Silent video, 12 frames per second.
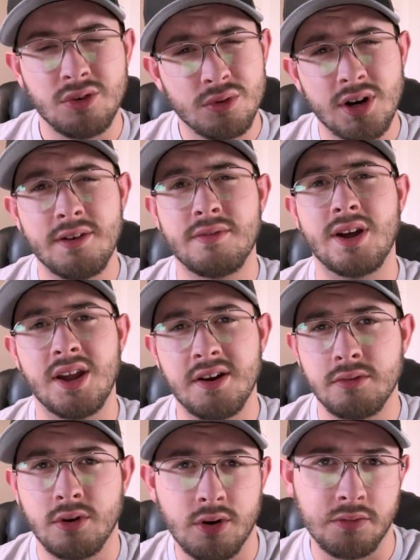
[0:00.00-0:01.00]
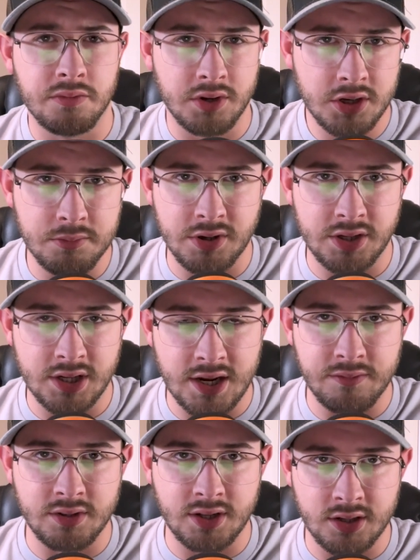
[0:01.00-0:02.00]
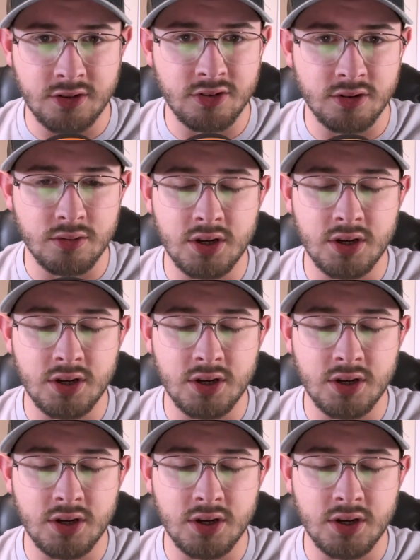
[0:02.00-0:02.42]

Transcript: nor have I ever heard of anybody having that issue.